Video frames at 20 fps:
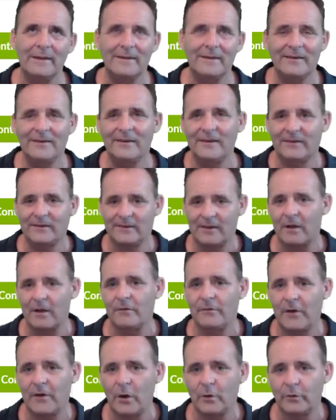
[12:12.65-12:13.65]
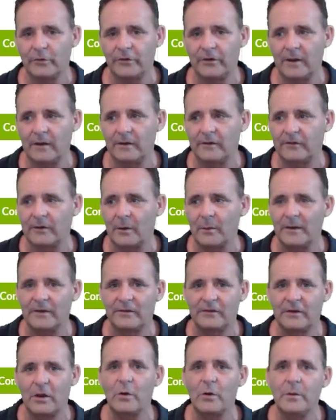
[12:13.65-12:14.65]
this is self-hosting, so
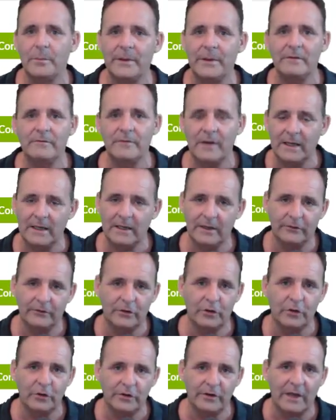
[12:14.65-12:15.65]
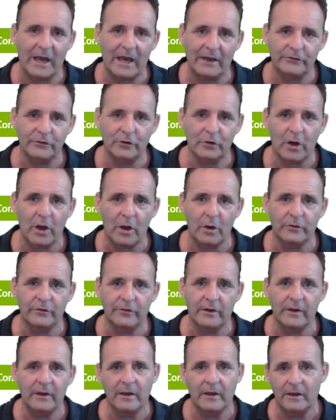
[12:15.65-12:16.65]
it's going to be really as good as your
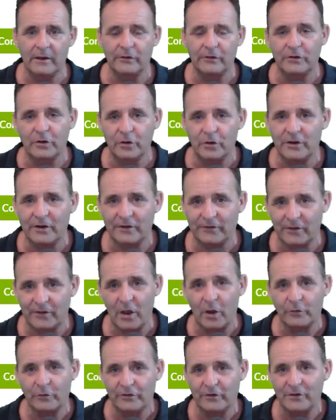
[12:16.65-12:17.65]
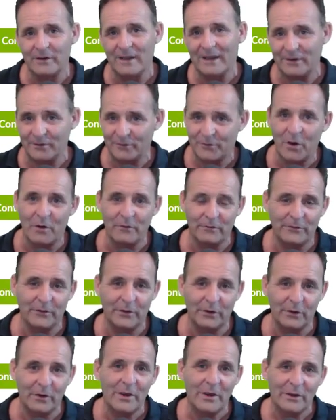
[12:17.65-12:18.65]
hosting and as good as the hosting that you've got
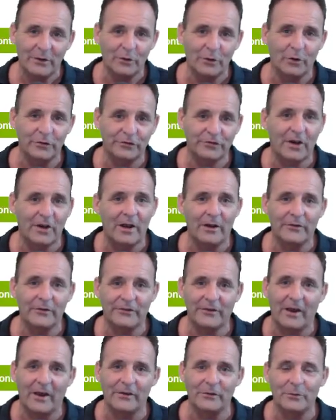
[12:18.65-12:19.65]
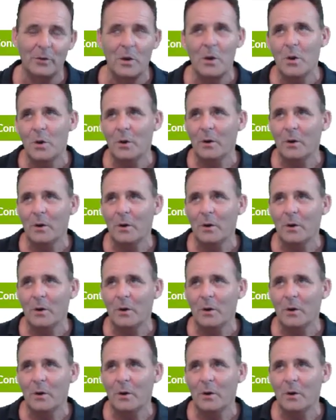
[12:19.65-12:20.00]
for your child sites.